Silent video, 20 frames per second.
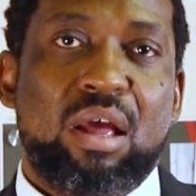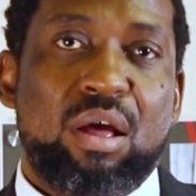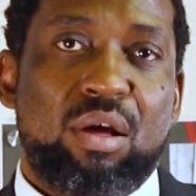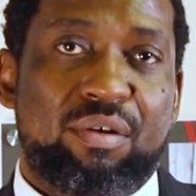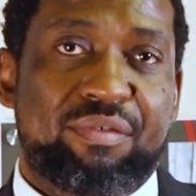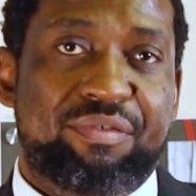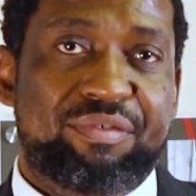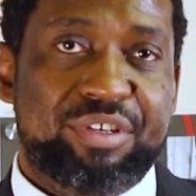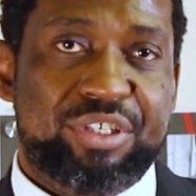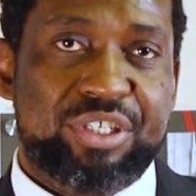
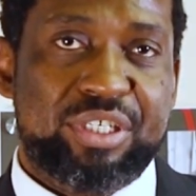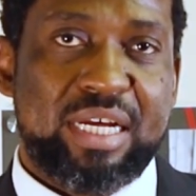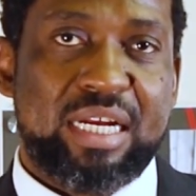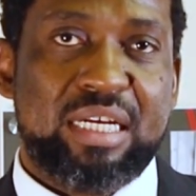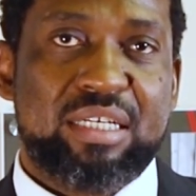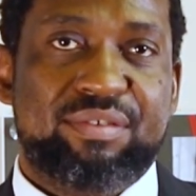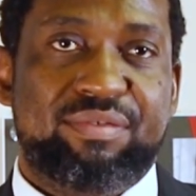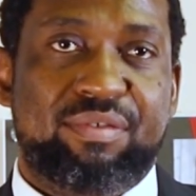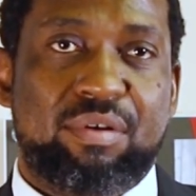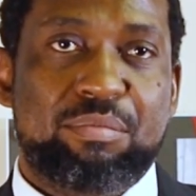
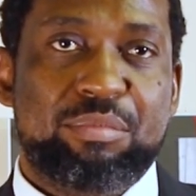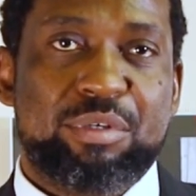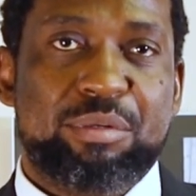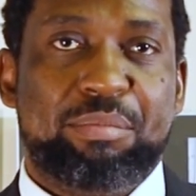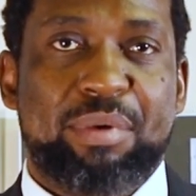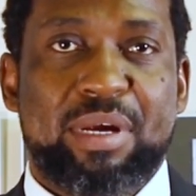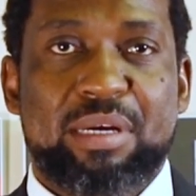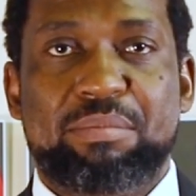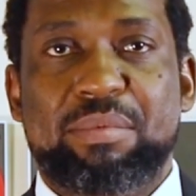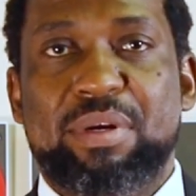officials from
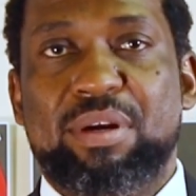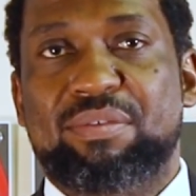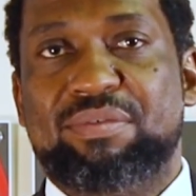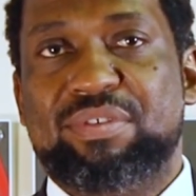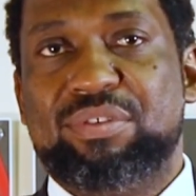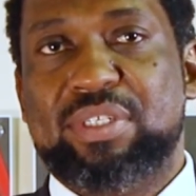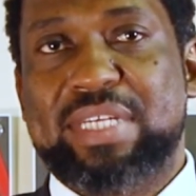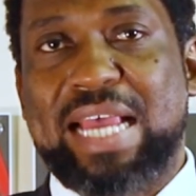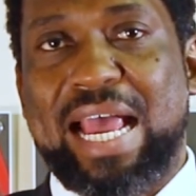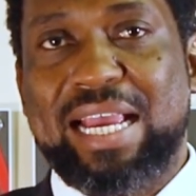Department of
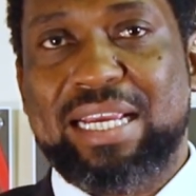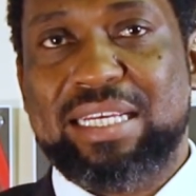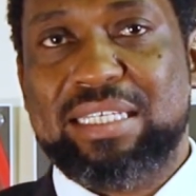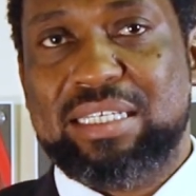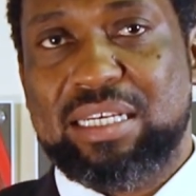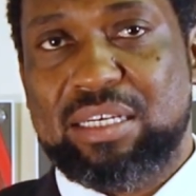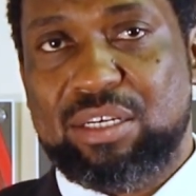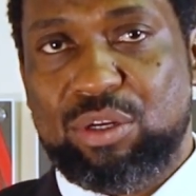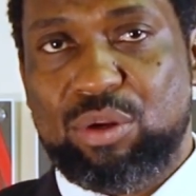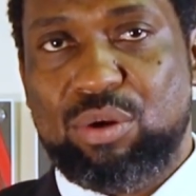
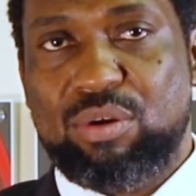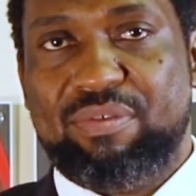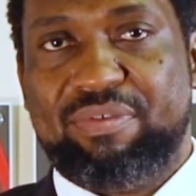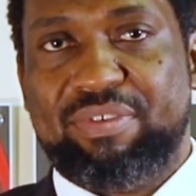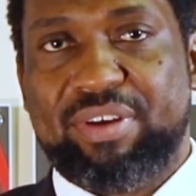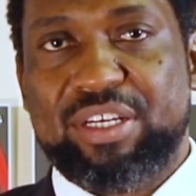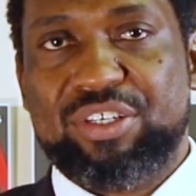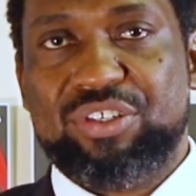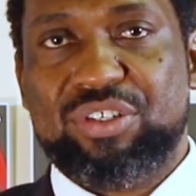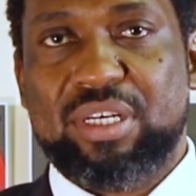Science and
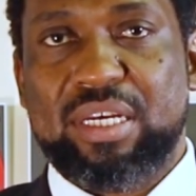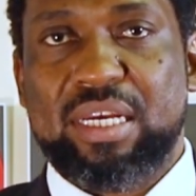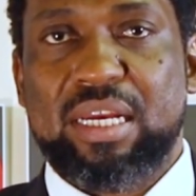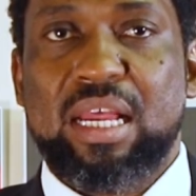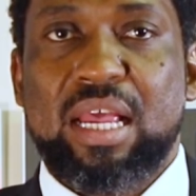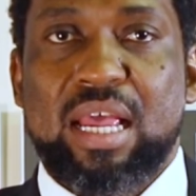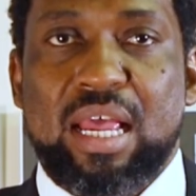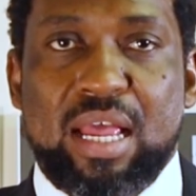Innovation,